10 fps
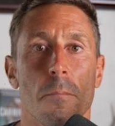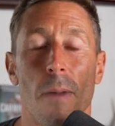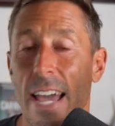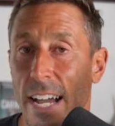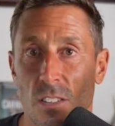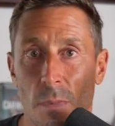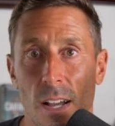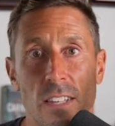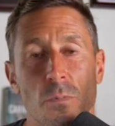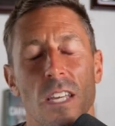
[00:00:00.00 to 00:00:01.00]
My
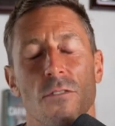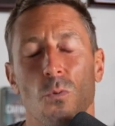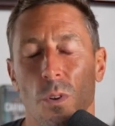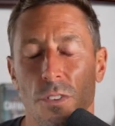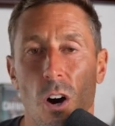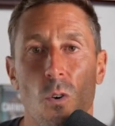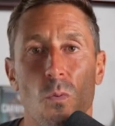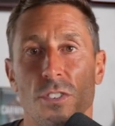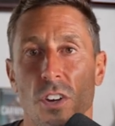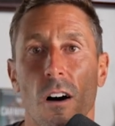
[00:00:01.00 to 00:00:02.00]
eczema, as many of you will know,
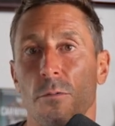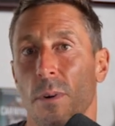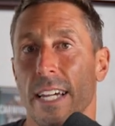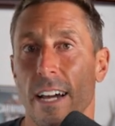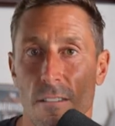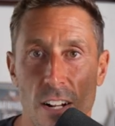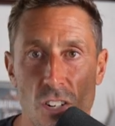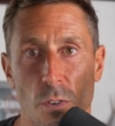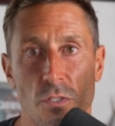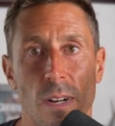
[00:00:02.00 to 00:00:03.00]
resolved when I cut out
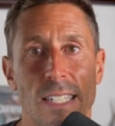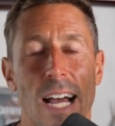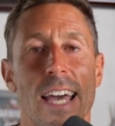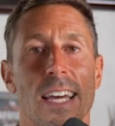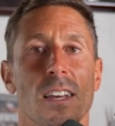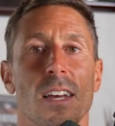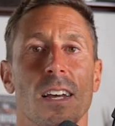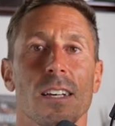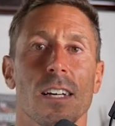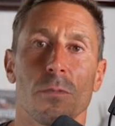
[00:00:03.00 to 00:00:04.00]
vegetables from my diet,
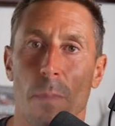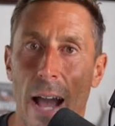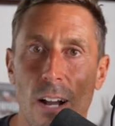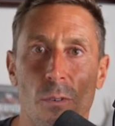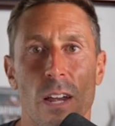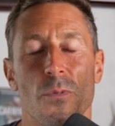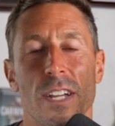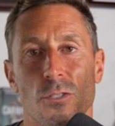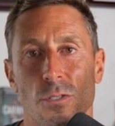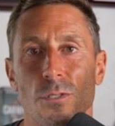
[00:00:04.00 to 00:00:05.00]
comes back when I
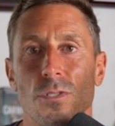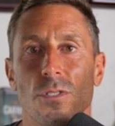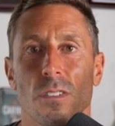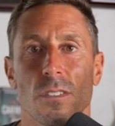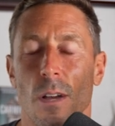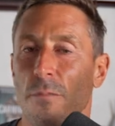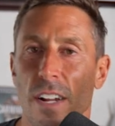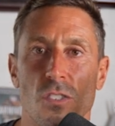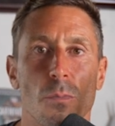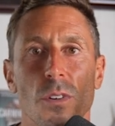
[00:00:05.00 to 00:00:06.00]
reintroduce some
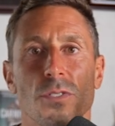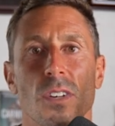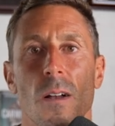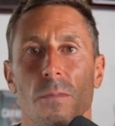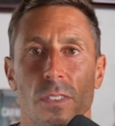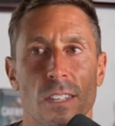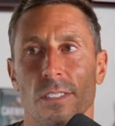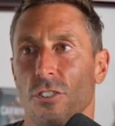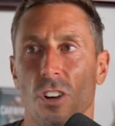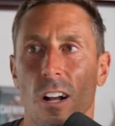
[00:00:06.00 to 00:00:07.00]
vegetables,
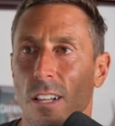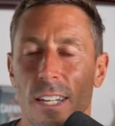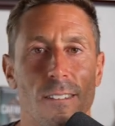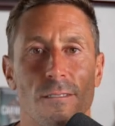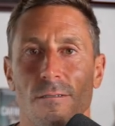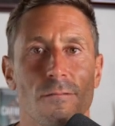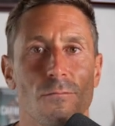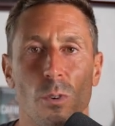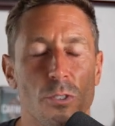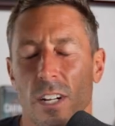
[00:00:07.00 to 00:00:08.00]
things like chocolate
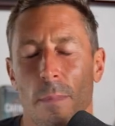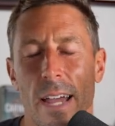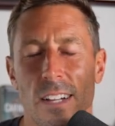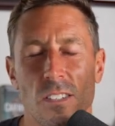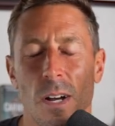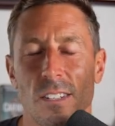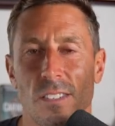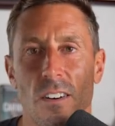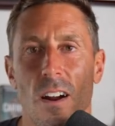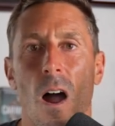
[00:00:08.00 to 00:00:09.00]
will trigger my eczema,
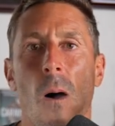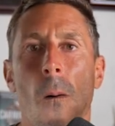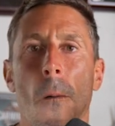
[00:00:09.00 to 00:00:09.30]
etc.